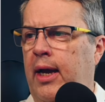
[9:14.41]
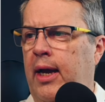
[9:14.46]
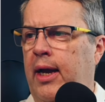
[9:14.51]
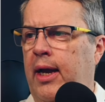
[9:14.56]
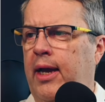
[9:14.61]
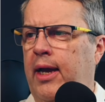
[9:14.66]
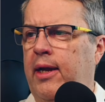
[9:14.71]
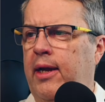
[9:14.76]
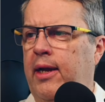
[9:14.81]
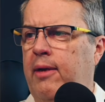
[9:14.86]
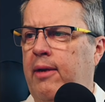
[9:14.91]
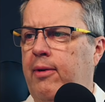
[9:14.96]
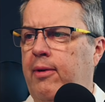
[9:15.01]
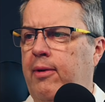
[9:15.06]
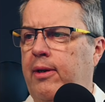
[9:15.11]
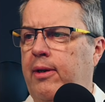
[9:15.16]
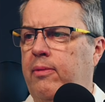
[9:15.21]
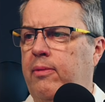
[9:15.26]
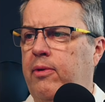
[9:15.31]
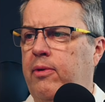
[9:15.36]
And I
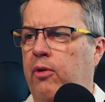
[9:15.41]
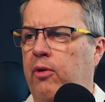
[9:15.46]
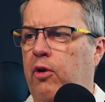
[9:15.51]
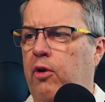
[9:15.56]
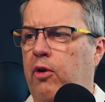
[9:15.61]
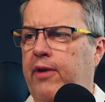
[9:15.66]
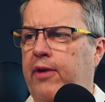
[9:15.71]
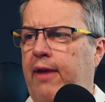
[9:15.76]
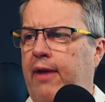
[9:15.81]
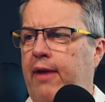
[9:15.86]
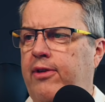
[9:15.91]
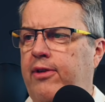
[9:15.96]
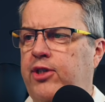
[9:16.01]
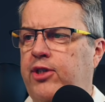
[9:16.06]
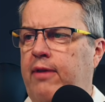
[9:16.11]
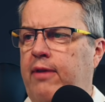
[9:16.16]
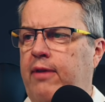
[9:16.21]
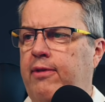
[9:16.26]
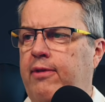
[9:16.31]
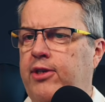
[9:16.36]
probably don't know if I have to
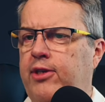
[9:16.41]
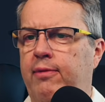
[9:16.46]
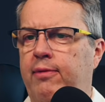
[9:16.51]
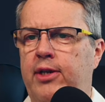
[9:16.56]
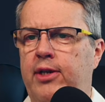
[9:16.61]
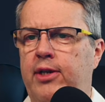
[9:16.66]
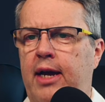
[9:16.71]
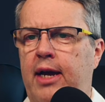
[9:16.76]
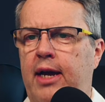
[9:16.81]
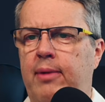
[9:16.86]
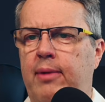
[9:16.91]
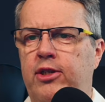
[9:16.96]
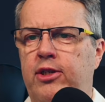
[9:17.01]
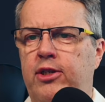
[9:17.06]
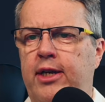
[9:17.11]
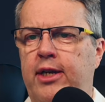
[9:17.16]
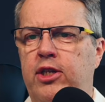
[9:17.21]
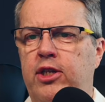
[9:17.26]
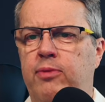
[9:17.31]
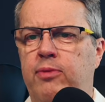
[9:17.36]
save this every time I
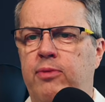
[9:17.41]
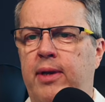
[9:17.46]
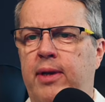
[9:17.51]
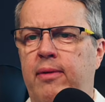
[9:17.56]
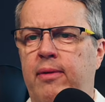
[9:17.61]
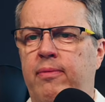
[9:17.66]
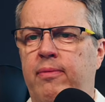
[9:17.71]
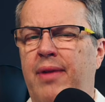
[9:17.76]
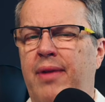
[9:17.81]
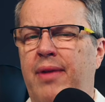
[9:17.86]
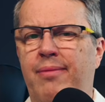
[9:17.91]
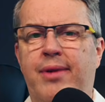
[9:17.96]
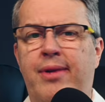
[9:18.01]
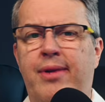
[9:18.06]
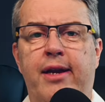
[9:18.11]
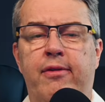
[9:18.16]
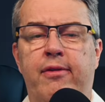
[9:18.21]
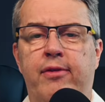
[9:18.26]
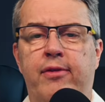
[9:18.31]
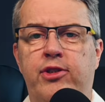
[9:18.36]
change this, but I'm
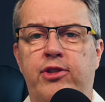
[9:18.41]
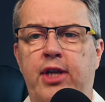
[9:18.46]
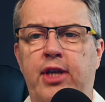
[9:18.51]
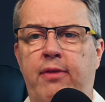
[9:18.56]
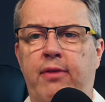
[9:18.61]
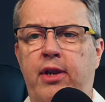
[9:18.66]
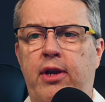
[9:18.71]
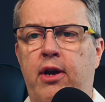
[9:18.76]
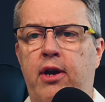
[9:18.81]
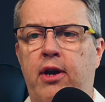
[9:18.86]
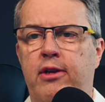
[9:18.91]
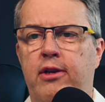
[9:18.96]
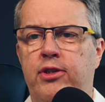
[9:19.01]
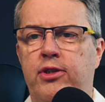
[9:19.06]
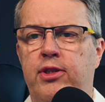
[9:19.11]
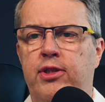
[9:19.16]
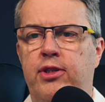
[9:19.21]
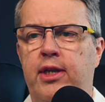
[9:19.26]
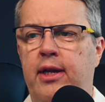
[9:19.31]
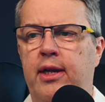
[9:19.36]
kind of a safety conscious
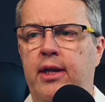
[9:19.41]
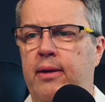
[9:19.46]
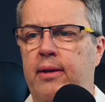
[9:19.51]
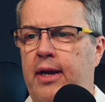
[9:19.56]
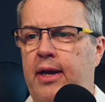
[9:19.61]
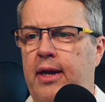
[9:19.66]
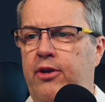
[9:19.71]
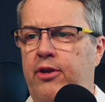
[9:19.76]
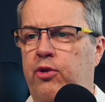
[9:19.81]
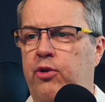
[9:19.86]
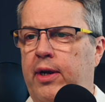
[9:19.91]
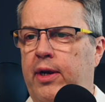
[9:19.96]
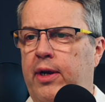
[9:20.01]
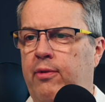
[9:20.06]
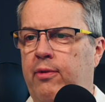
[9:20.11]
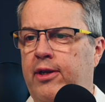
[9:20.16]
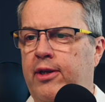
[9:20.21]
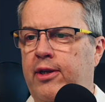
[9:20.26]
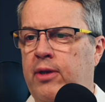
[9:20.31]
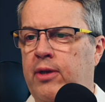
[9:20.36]
thing. I do
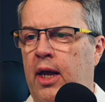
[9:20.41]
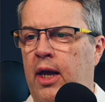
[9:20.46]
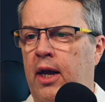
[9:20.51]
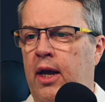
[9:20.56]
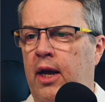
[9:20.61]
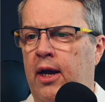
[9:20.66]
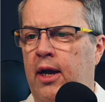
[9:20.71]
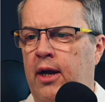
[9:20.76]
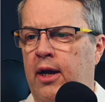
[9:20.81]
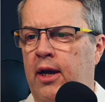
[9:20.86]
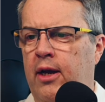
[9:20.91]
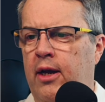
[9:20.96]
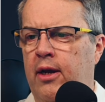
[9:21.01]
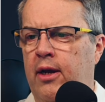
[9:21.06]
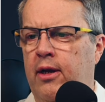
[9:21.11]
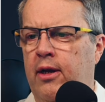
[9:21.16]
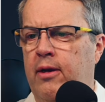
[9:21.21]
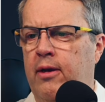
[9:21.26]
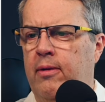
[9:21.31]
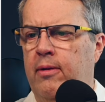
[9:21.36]
anyways.
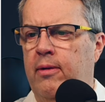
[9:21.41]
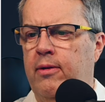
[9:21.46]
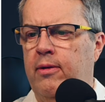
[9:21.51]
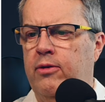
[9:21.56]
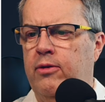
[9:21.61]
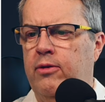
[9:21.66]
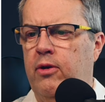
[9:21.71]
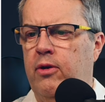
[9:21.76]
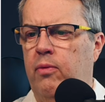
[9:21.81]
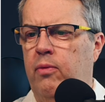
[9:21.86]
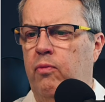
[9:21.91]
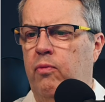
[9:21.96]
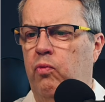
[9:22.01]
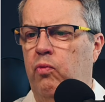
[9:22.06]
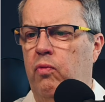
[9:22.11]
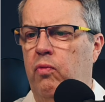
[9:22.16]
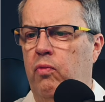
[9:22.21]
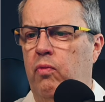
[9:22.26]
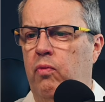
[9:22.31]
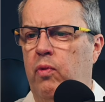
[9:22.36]
So
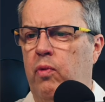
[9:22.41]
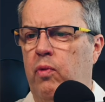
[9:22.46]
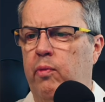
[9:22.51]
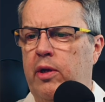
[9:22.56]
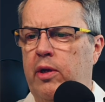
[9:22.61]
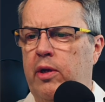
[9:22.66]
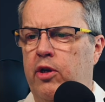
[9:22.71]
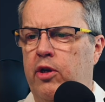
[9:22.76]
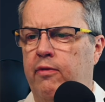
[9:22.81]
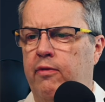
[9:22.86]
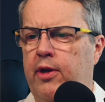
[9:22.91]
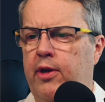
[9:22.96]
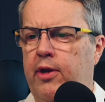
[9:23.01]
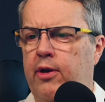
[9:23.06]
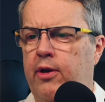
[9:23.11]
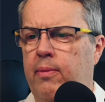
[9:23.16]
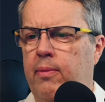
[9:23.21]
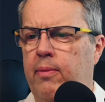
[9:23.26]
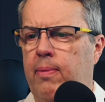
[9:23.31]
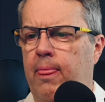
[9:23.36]
when we look over
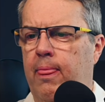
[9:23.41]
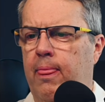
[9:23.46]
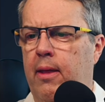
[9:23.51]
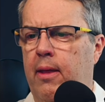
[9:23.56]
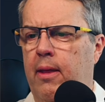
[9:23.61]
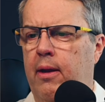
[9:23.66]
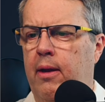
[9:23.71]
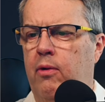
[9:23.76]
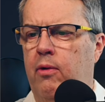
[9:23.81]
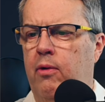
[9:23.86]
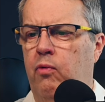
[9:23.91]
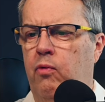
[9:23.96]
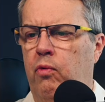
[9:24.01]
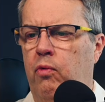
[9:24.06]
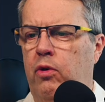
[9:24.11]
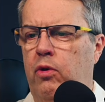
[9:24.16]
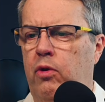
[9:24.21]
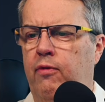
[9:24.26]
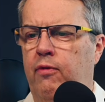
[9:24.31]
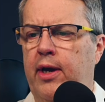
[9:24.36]
here,
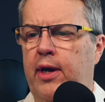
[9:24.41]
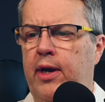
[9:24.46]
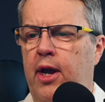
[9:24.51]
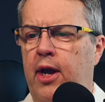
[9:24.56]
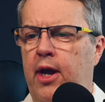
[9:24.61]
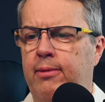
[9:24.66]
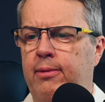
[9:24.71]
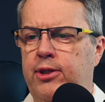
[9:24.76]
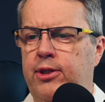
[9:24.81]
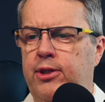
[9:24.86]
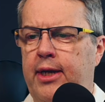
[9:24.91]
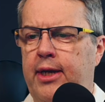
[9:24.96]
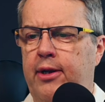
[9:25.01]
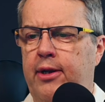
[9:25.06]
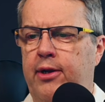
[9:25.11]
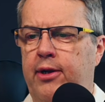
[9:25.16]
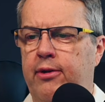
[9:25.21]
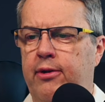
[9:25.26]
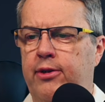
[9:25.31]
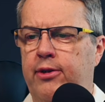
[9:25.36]
you've got an option down
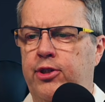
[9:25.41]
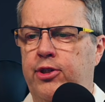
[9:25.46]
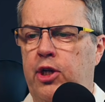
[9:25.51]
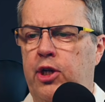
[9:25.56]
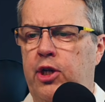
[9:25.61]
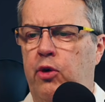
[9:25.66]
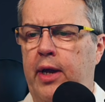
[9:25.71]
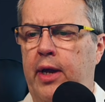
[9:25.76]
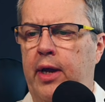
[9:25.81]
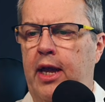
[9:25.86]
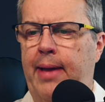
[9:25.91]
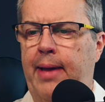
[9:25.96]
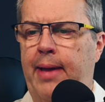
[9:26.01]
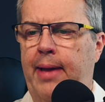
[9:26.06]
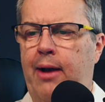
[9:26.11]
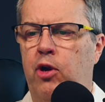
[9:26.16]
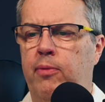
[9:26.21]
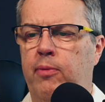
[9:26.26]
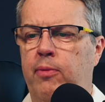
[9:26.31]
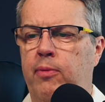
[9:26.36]
here to show a
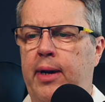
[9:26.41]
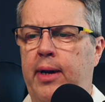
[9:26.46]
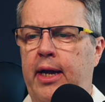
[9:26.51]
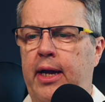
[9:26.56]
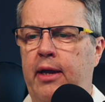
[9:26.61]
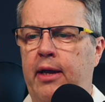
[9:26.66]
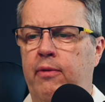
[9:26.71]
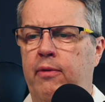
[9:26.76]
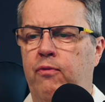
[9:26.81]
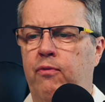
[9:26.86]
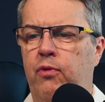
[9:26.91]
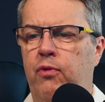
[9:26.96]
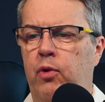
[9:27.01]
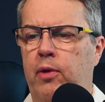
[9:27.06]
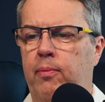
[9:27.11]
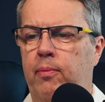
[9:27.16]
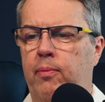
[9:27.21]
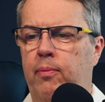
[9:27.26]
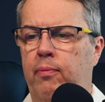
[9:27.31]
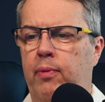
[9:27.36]
powered by
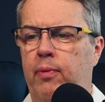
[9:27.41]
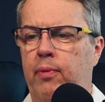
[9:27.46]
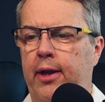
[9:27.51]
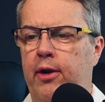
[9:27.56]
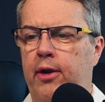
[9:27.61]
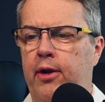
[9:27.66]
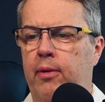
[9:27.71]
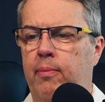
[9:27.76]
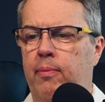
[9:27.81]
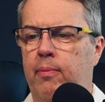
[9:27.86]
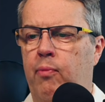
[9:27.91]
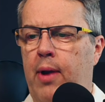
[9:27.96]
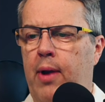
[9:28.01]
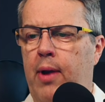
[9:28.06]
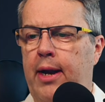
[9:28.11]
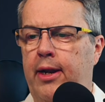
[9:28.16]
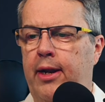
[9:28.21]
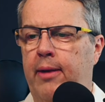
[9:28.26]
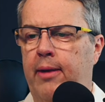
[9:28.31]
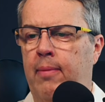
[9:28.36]
FluentPlayer
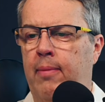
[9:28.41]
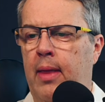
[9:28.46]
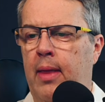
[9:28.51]
branding.